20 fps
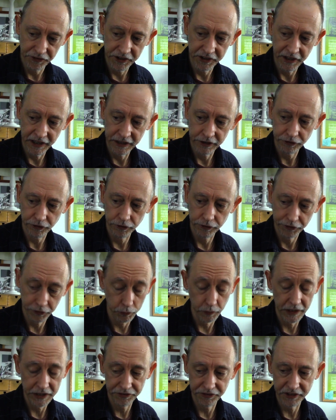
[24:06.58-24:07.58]

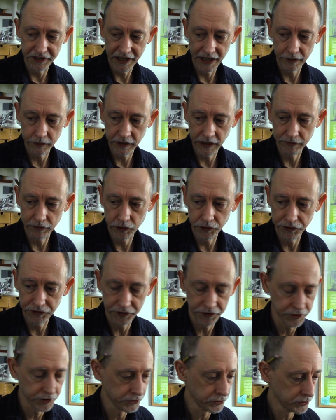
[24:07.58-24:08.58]
the town level
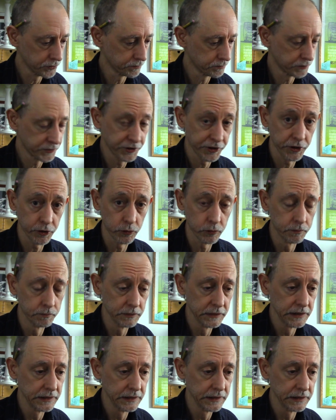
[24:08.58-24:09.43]
to 2.